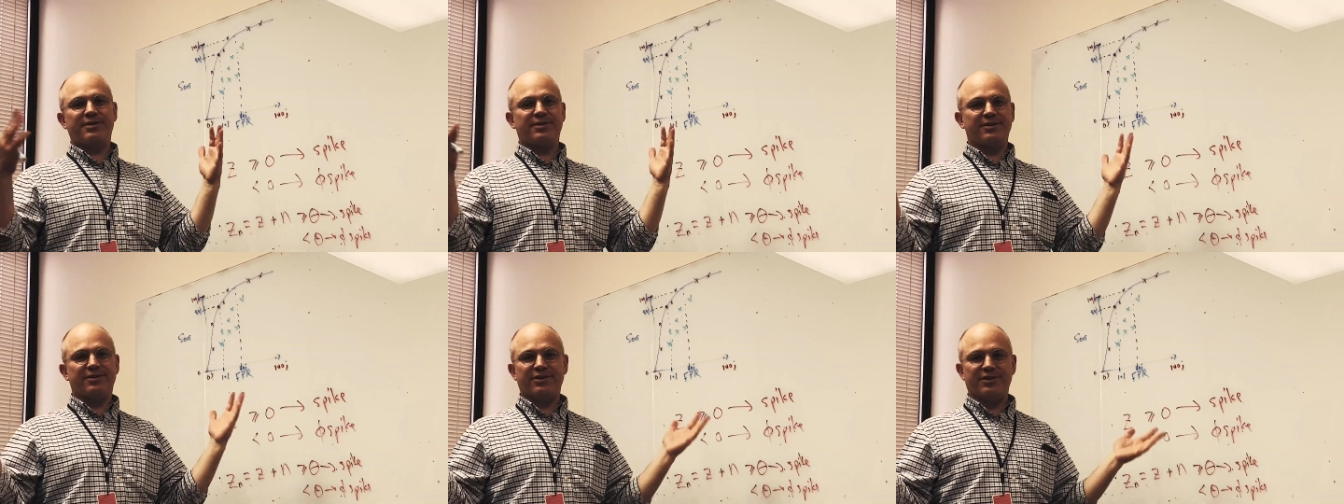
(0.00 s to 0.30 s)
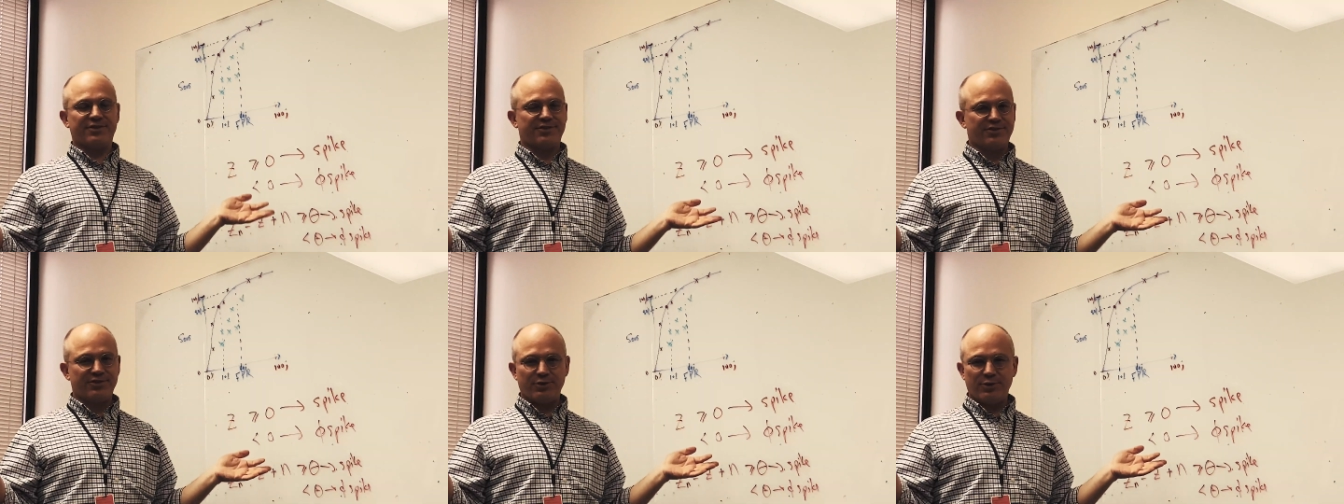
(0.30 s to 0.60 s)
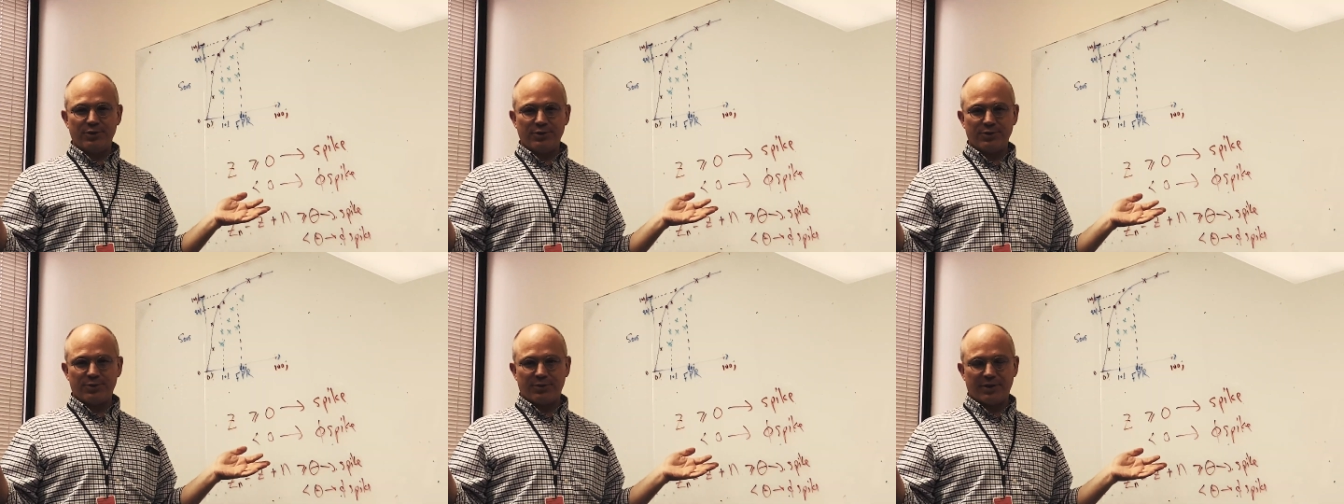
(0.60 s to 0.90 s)
to just
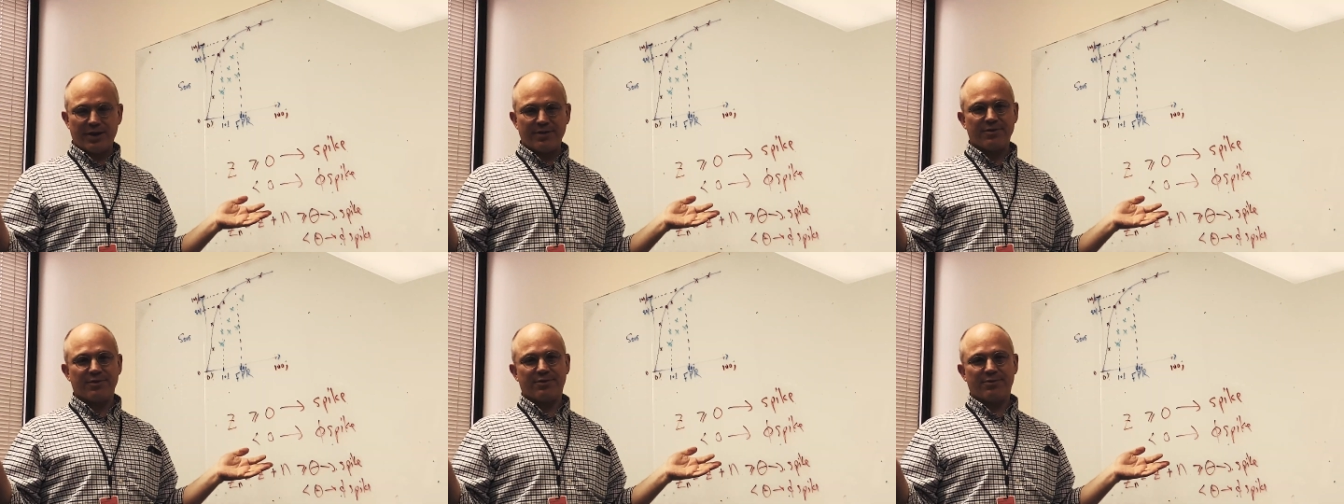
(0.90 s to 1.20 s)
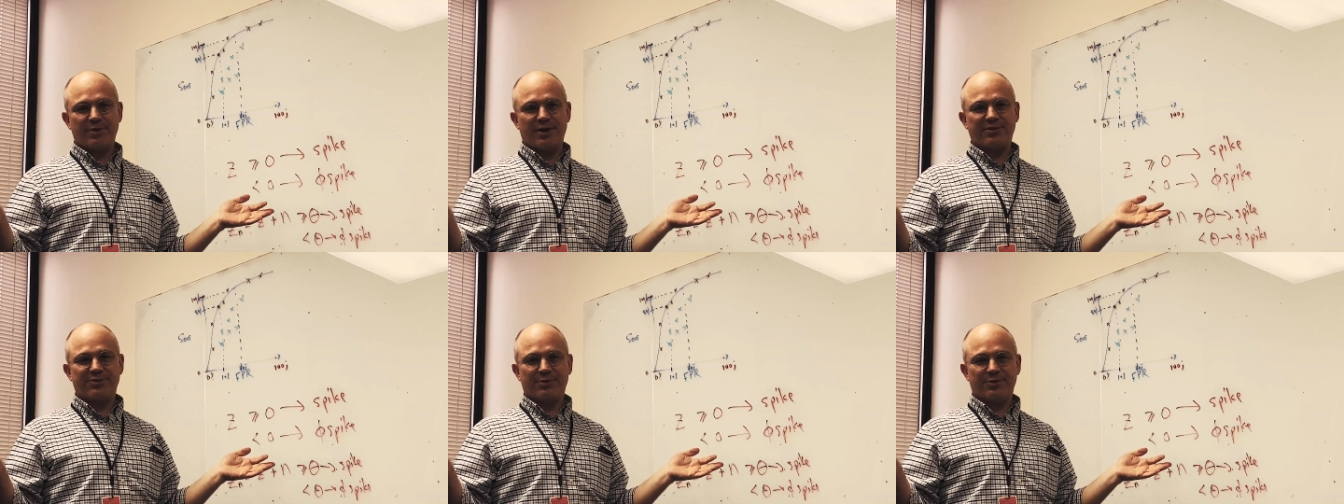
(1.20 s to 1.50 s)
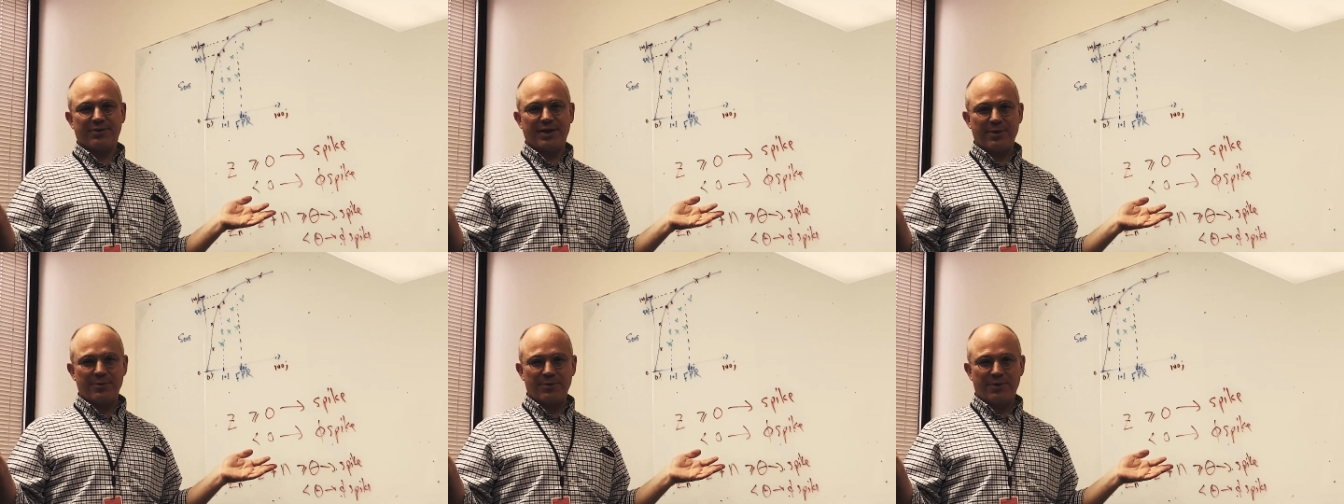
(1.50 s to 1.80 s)
choose whatever
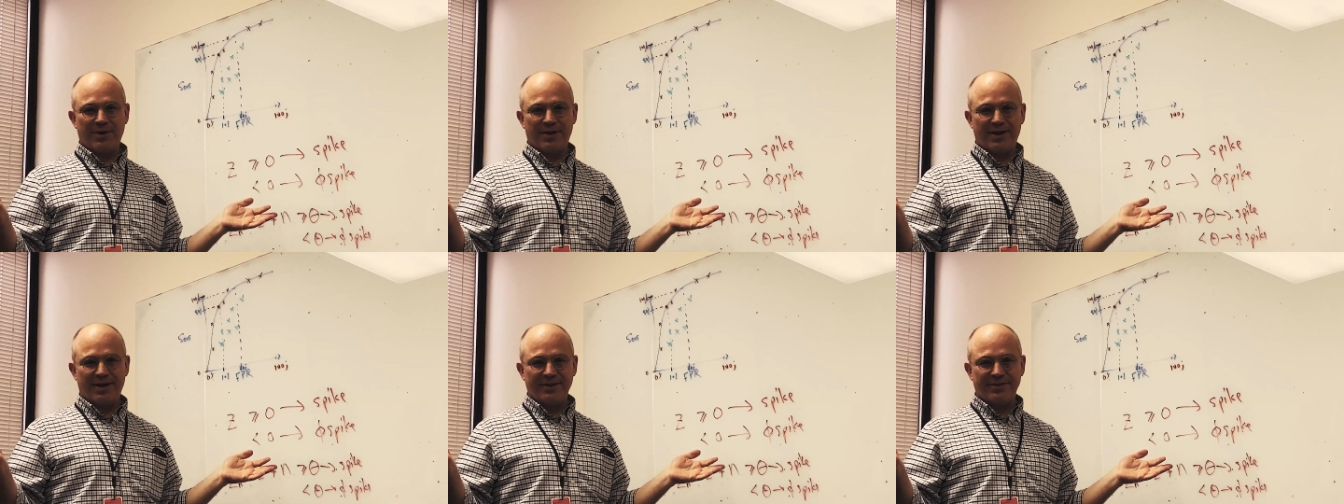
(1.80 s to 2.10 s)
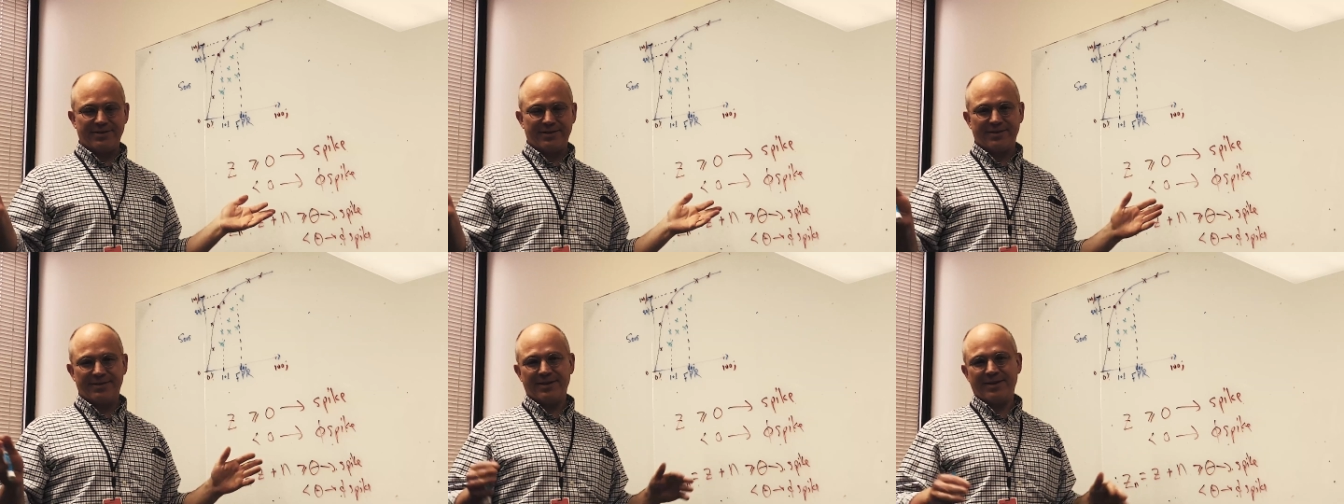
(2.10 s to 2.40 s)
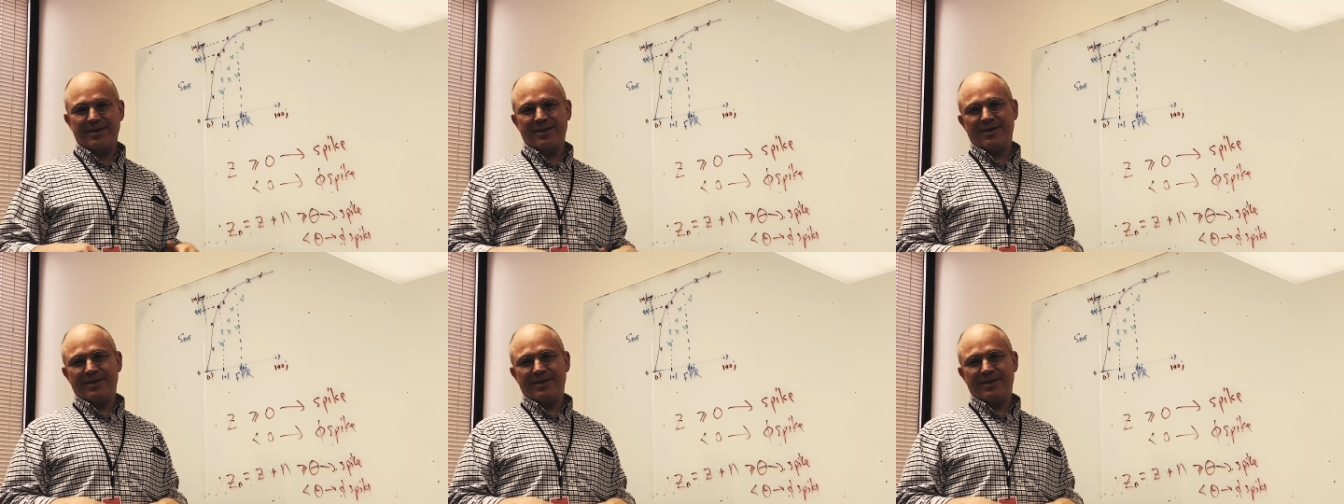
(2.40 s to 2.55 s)
threshold they want, and